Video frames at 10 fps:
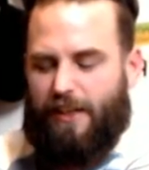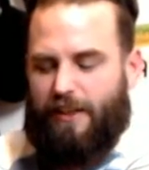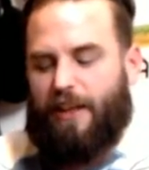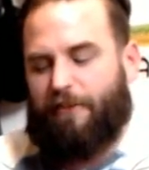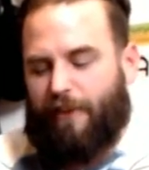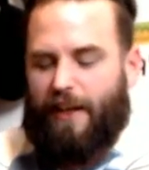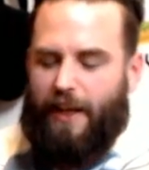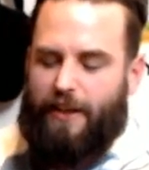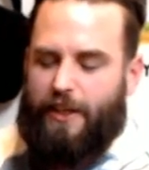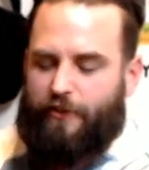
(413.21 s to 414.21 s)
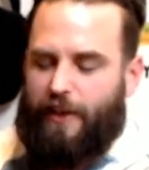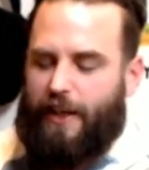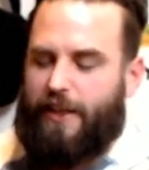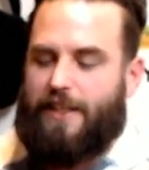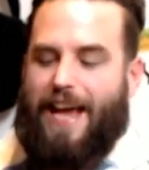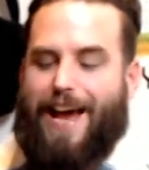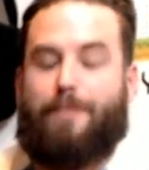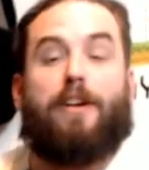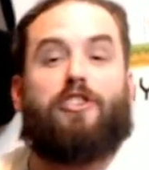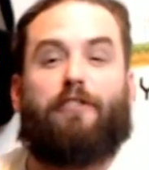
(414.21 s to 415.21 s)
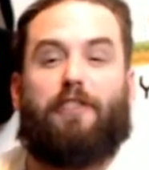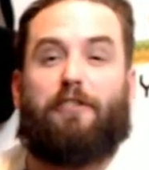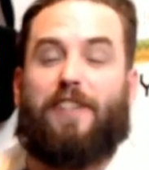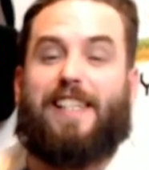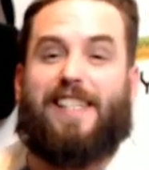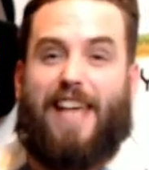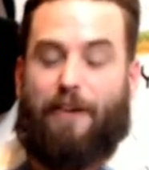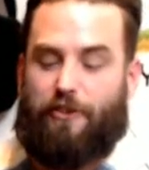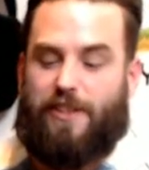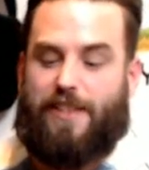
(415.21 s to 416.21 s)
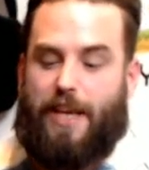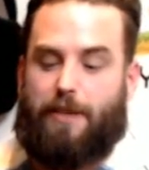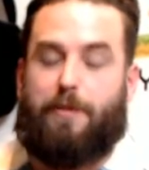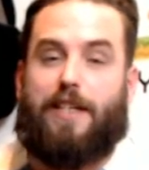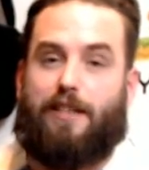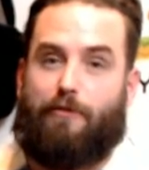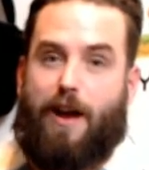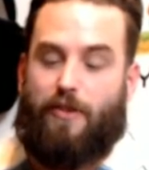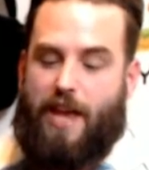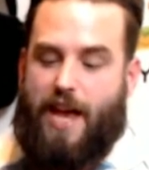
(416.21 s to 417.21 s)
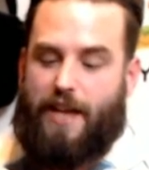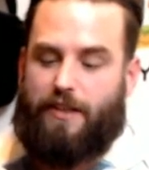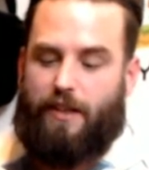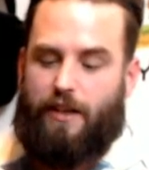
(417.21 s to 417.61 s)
they fit like this, fit like this. I measure 57 centimetres around the head